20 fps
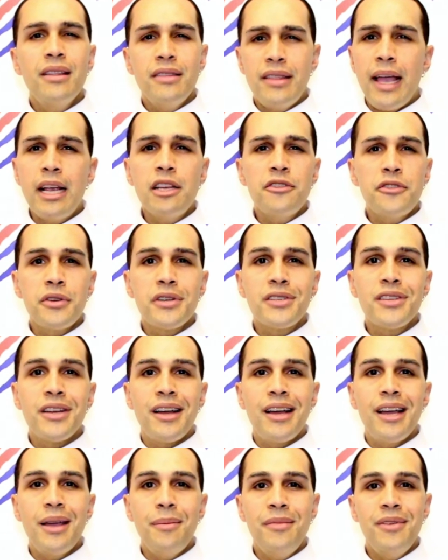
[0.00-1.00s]
Thanks for your
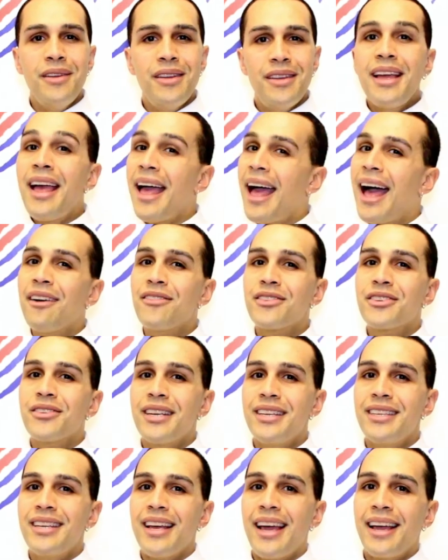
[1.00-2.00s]
time. Have a
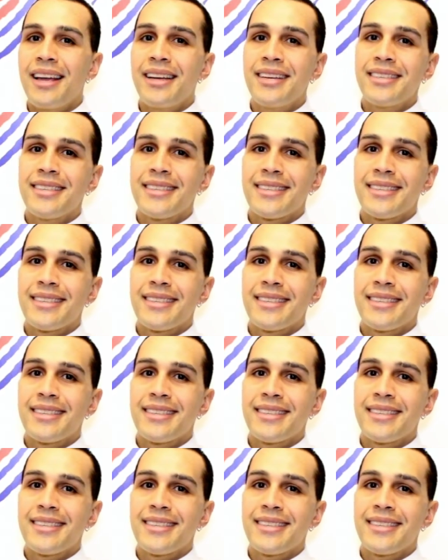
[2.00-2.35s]
great day.